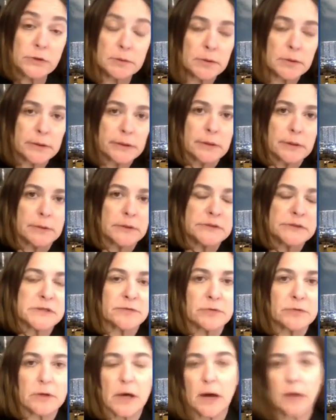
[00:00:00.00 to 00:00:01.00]
It may come in
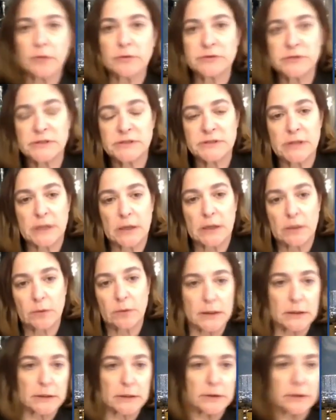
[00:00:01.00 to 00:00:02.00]
several hours. It's not
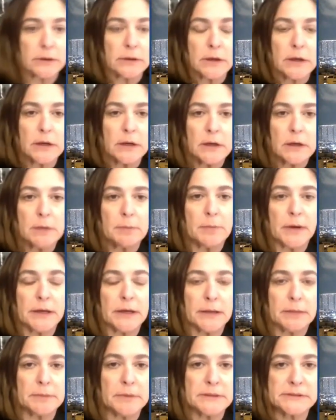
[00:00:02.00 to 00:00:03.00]
quite clear. But
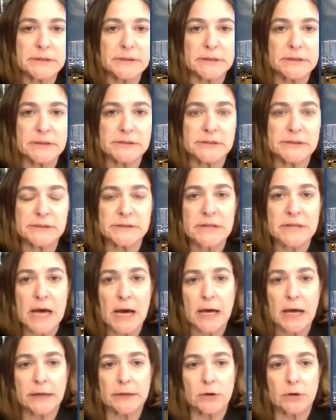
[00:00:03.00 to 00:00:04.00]
it means that this is
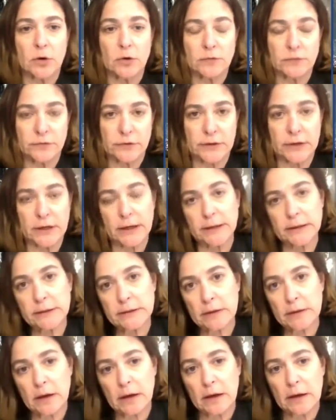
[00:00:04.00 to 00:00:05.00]
not over
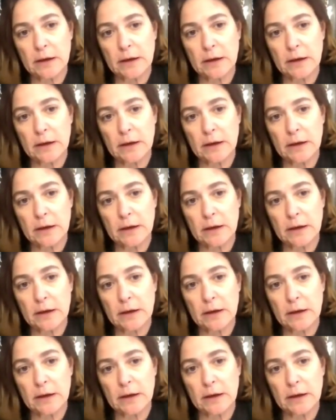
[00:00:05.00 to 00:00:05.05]
yet.